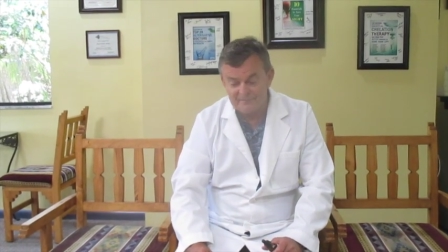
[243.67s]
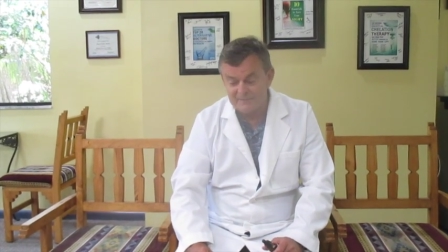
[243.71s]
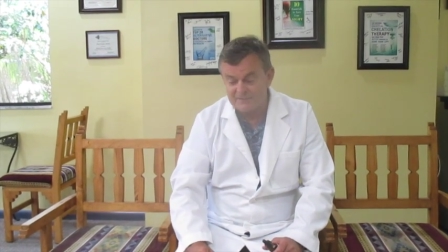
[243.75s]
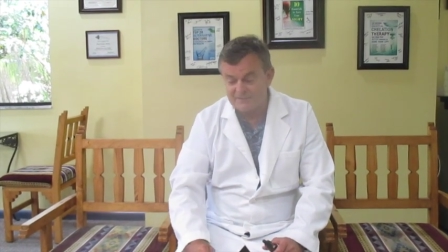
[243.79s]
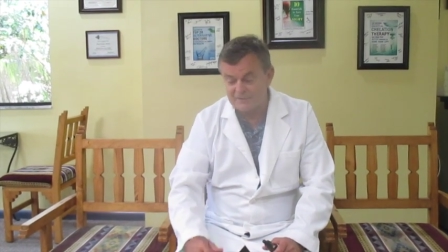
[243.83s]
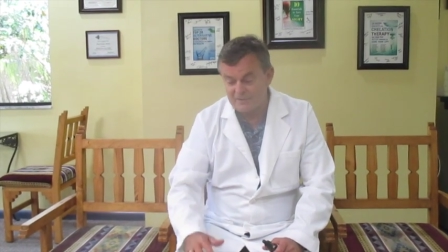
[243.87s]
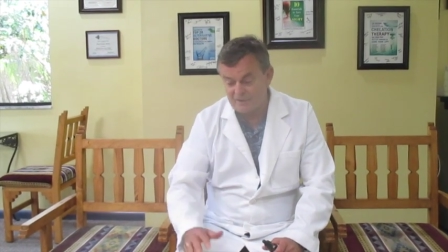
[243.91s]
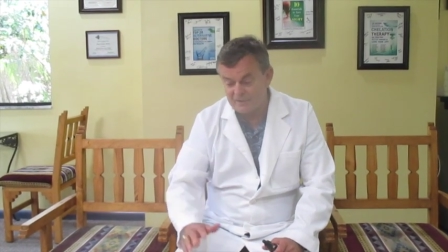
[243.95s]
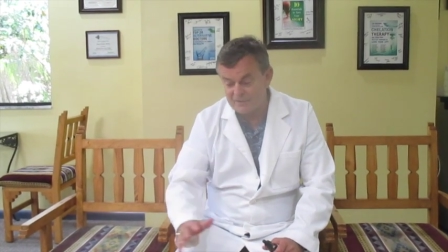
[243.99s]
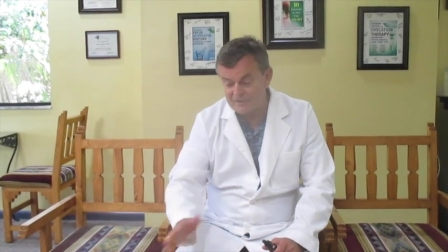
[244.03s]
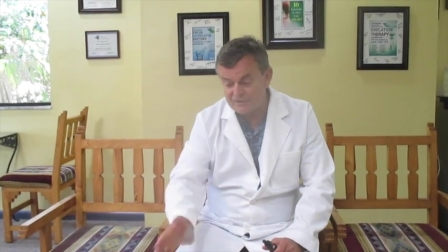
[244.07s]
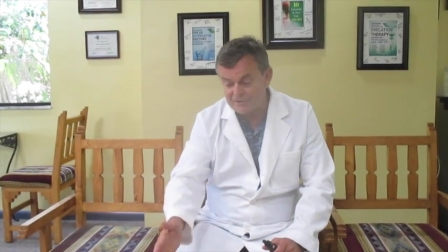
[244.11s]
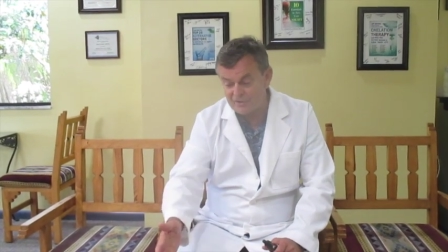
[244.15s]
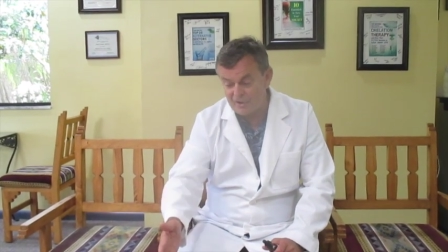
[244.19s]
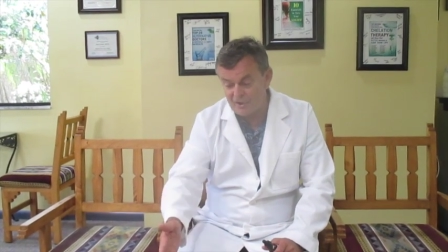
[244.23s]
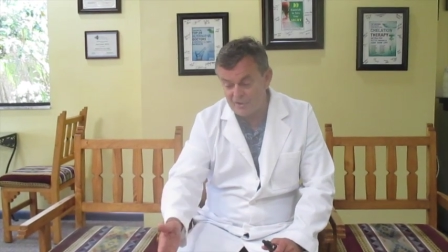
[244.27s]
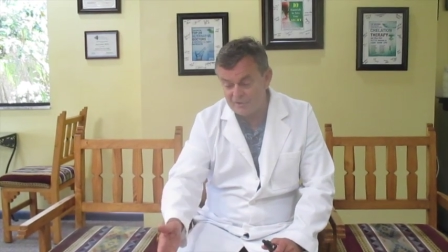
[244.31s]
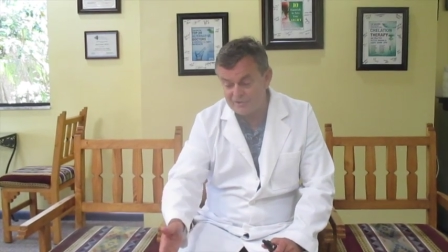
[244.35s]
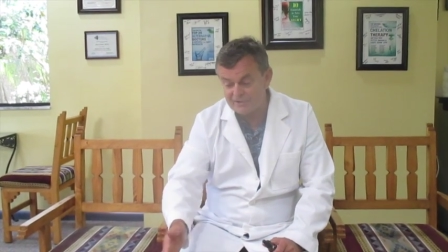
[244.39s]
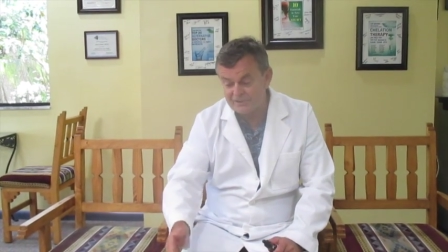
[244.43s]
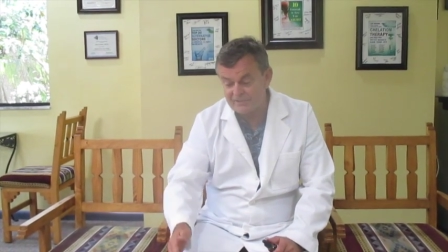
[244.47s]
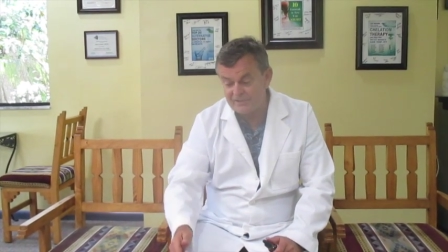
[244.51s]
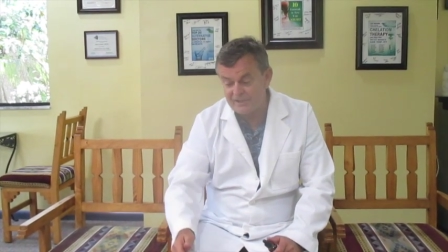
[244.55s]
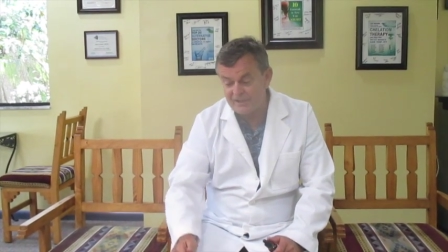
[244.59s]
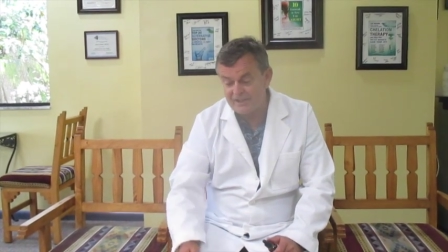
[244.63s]
As long as you
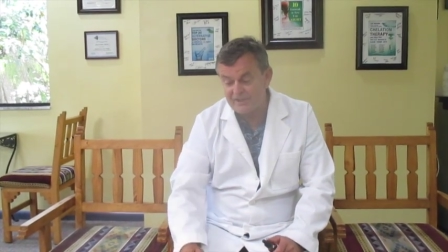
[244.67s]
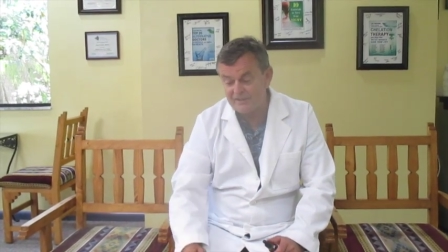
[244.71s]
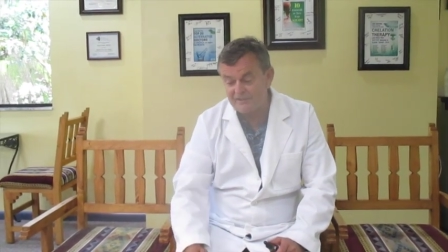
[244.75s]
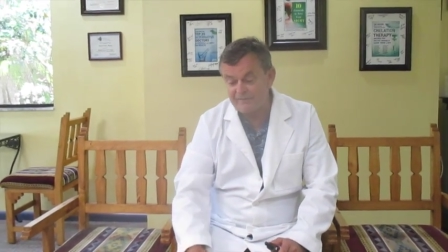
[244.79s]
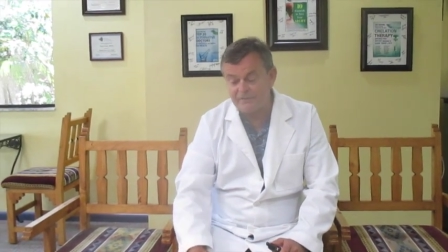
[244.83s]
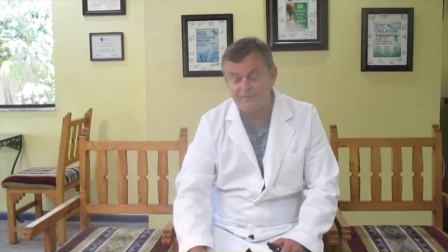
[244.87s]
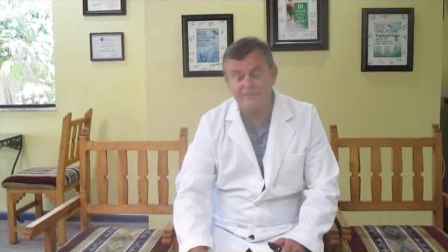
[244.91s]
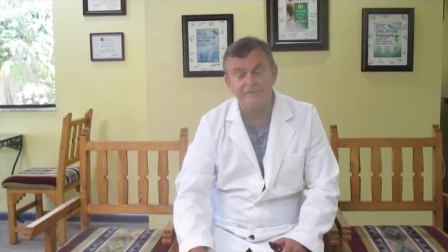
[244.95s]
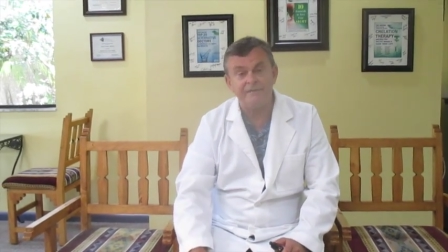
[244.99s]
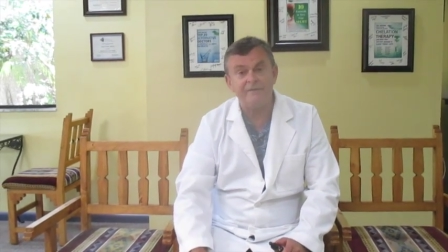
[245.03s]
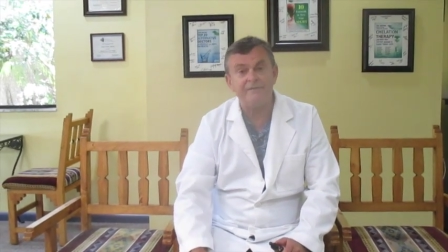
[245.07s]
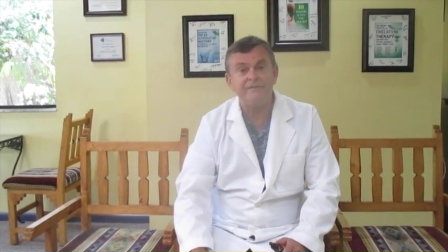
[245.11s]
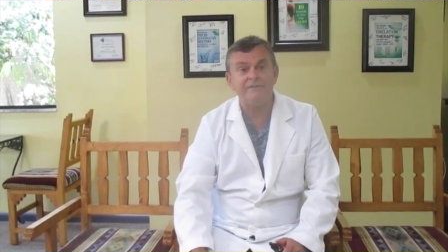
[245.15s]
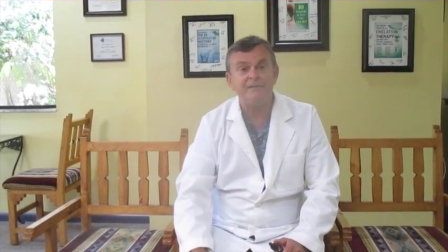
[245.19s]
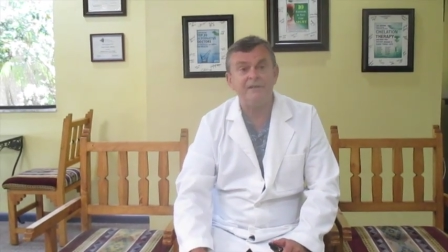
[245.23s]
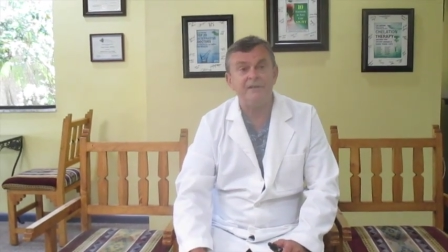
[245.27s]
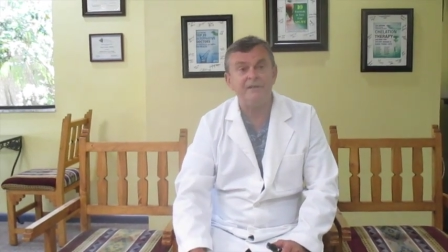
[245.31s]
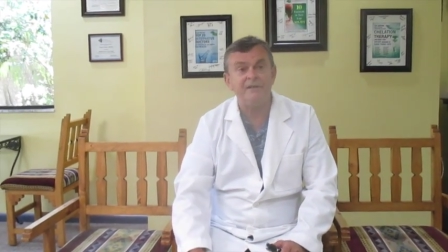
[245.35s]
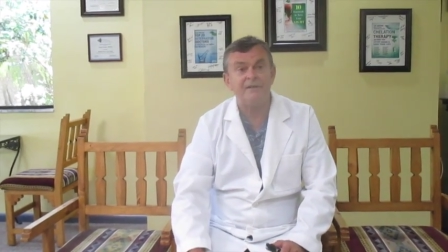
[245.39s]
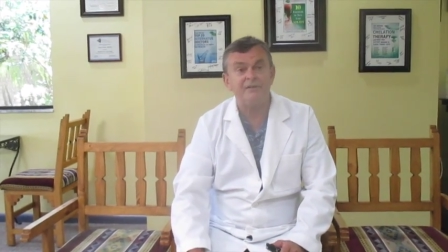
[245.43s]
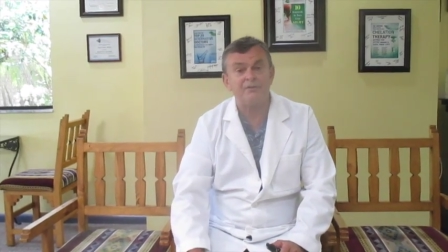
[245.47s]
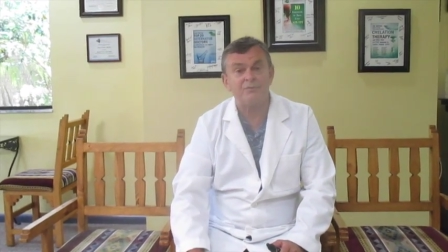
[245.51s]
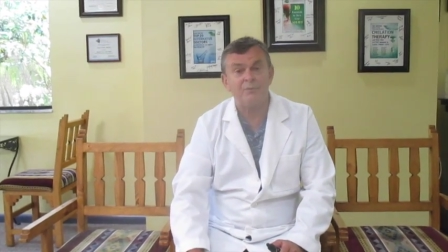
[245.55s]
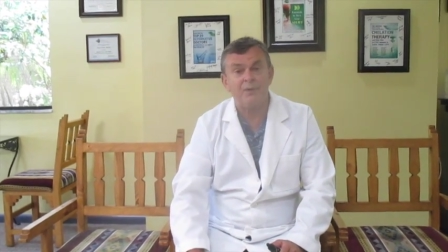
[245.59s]
ozonate it for 15 to